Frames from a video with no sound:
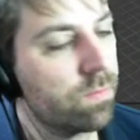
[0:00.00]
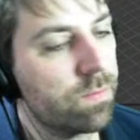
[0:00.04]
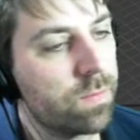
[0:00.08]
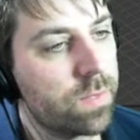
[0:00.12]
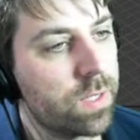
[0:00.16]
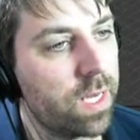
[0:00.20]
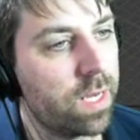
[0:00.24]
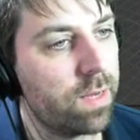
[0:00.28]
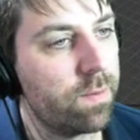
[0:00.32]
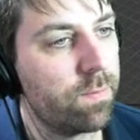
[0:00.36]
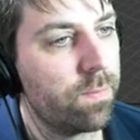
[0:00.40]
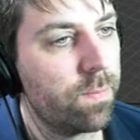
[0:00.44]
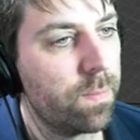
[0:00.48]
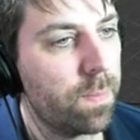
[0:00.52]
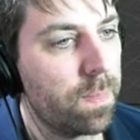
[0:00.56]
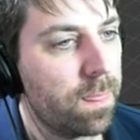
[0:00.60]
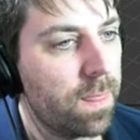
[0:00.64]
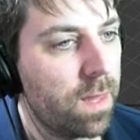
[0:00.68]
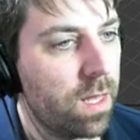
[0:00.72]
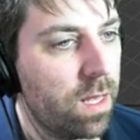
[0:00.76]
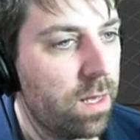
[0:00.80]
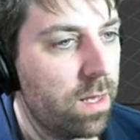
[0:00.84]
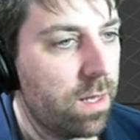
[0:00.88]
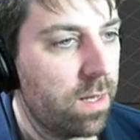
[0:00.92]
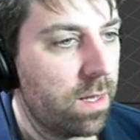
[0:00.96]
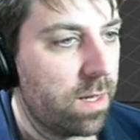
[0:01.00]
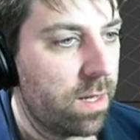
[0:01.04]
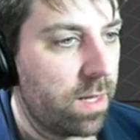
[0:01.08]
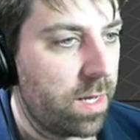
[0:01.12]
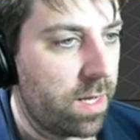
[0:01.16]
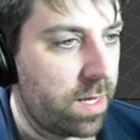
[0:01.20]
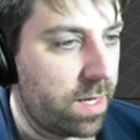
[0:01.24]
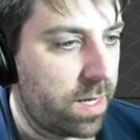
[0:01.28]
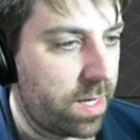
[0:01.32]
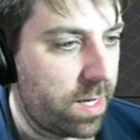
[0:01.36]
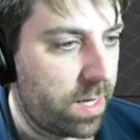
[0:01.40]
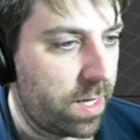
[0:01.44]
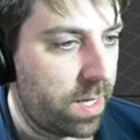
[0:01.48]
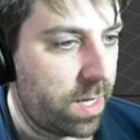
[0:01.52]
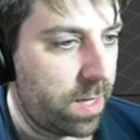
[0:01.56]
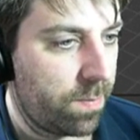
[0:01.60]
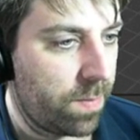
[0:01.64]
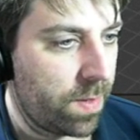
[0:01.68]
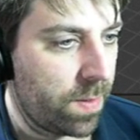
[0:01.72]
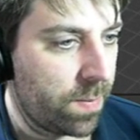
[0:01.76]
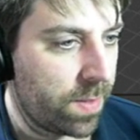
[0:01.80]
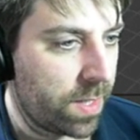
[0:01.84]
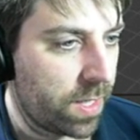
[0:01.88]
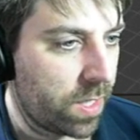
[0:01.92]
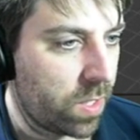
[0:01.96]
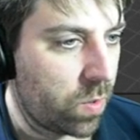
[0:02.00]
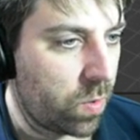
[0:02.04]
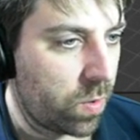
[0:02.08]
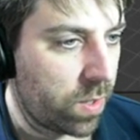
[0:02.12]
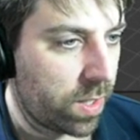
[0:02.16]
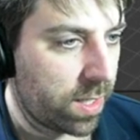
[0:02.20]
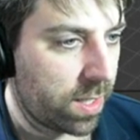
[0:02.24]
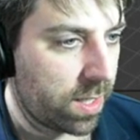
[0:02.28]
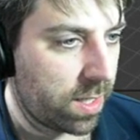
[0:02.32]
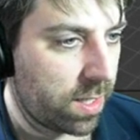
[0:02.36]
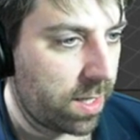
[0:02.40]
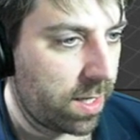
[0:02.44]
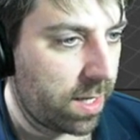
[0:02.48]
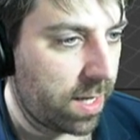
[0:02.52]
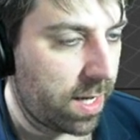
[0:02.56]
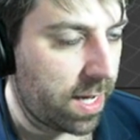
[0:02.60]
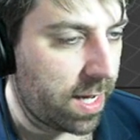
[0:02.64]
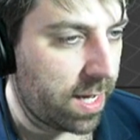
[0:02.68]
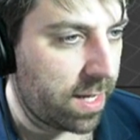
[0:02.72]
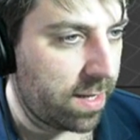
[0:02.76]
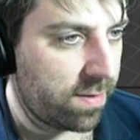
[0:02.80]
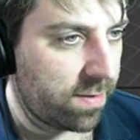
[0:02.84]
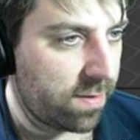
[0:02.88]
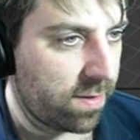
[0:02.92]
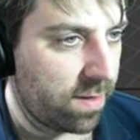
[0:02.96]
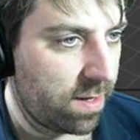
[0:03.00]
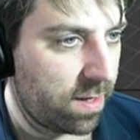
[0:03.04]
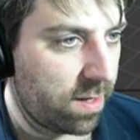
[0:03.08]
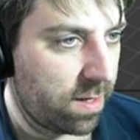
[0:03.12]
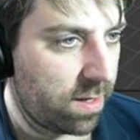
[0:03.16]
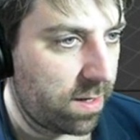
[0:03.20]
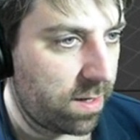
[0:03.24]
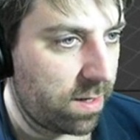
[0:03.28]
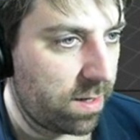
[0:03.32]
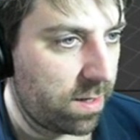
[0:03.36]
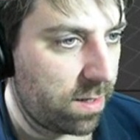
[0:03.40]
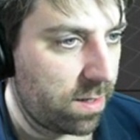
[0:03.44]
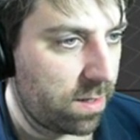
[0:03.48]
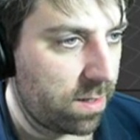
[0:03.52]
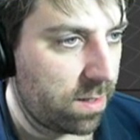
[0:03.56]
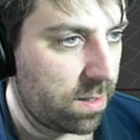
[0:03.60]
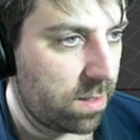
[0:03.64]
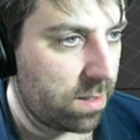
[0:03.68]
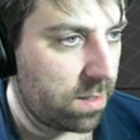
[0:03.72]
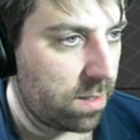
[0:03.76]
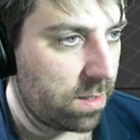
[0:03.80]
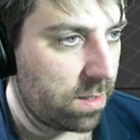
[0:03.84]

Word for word: Okay. Um, I'm going to quickly add in